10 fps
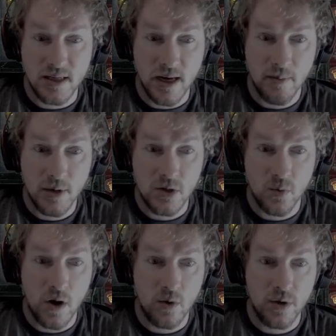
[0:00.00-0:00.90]
damage
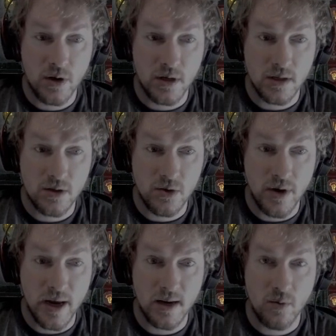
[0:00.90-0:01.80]
while wielding two-handed